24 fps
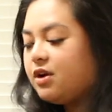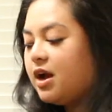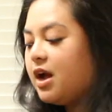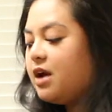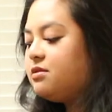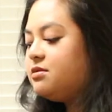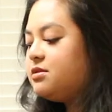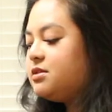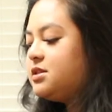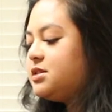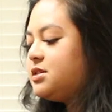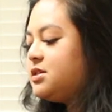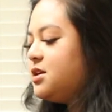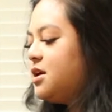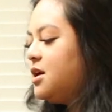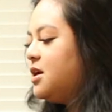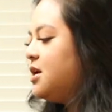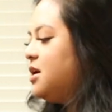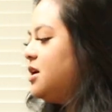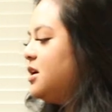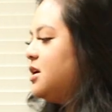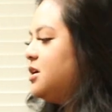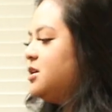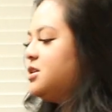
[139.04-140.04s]
crowns,
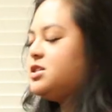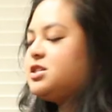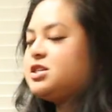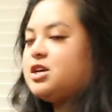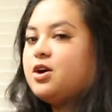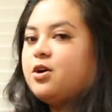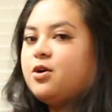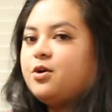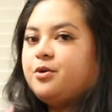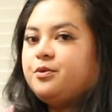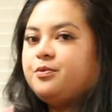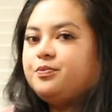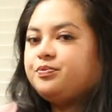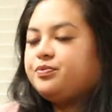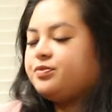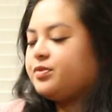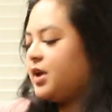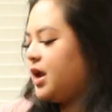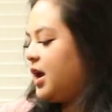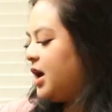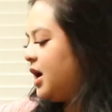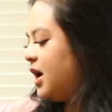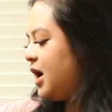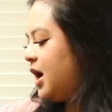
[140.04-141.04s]
so
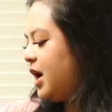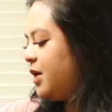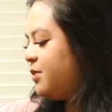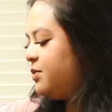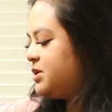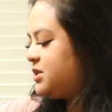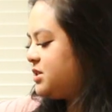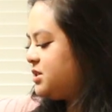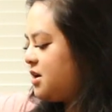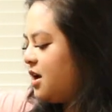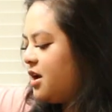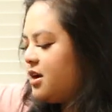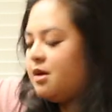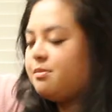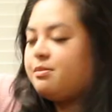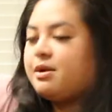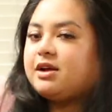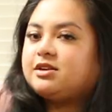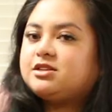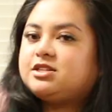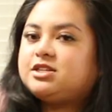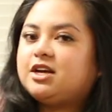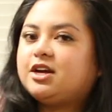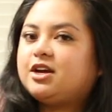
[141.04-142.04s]
I was not
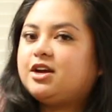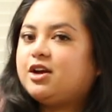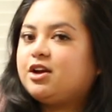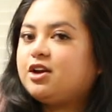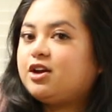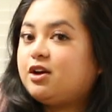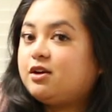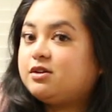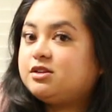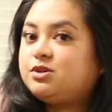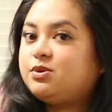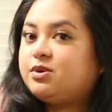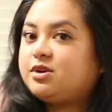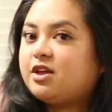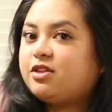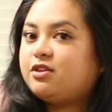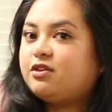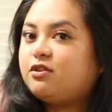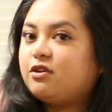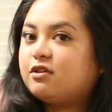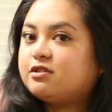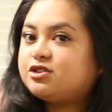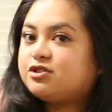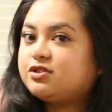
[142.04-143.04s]
about to go to another
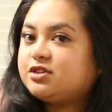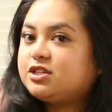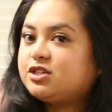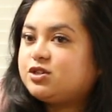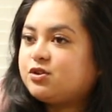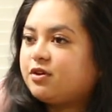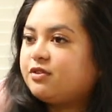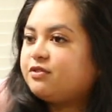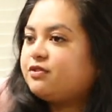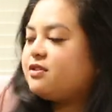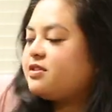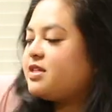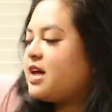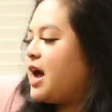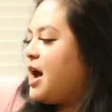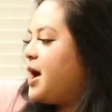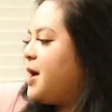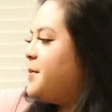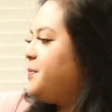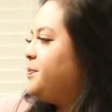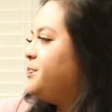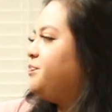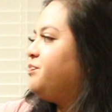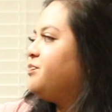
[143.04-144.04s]
grocery store for
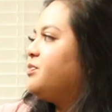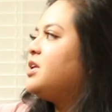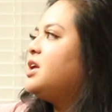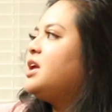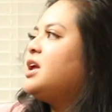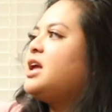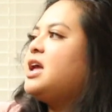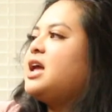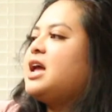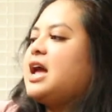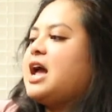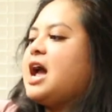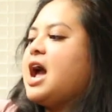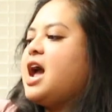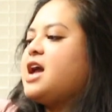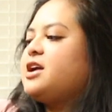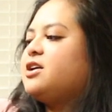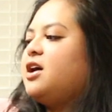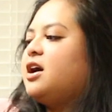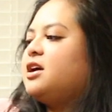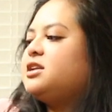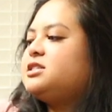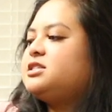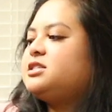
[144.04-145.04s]
that. I
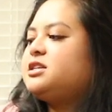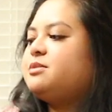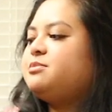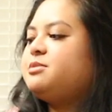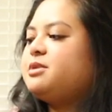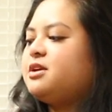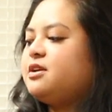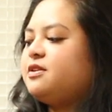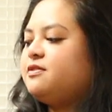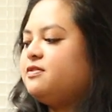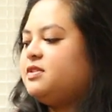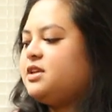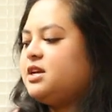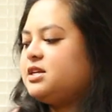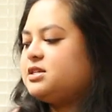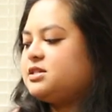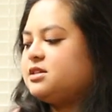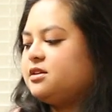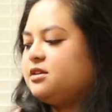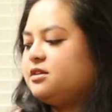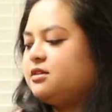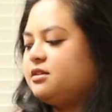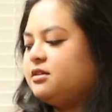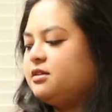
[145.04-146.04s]
got some of these
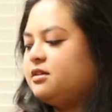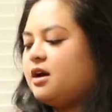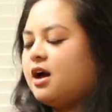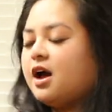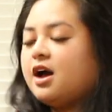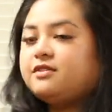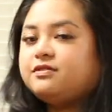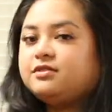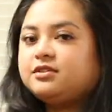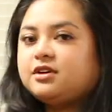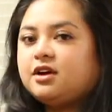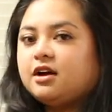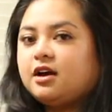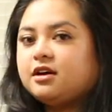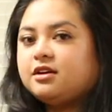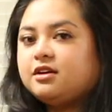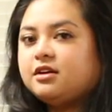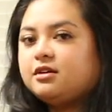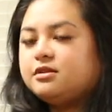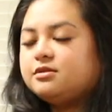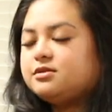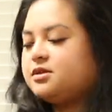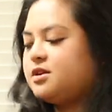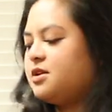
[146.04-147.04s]
little
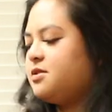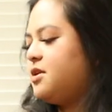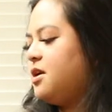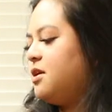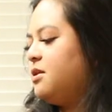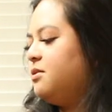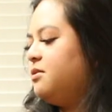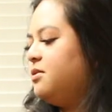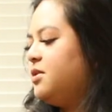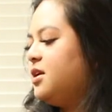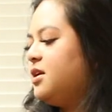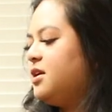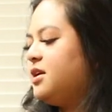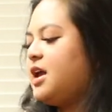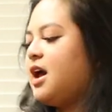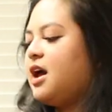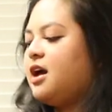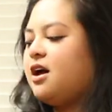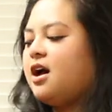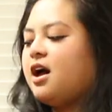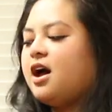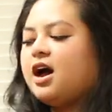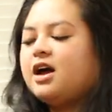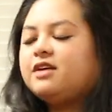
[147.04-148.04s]
avocados. Oh no,
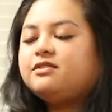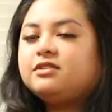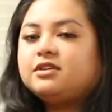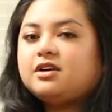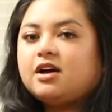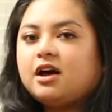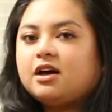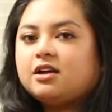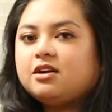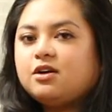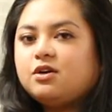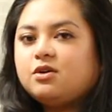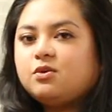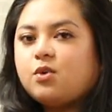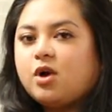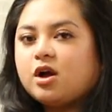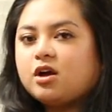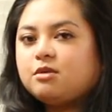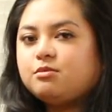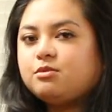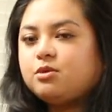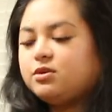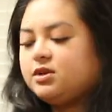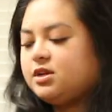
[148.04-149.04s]
yeah, avocado
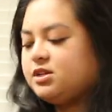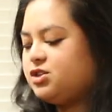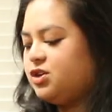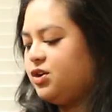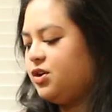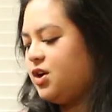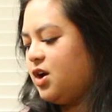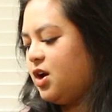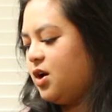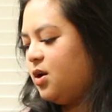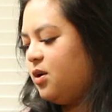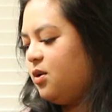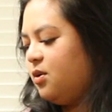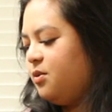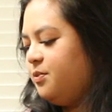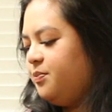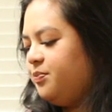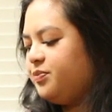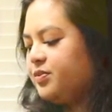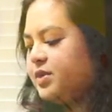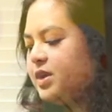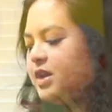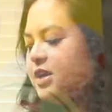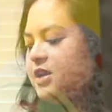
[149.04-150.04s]
guacamole to go.
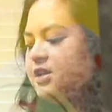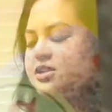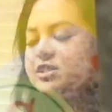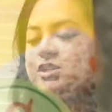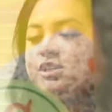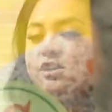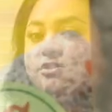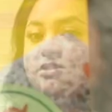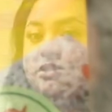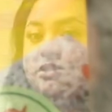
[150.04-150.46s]
So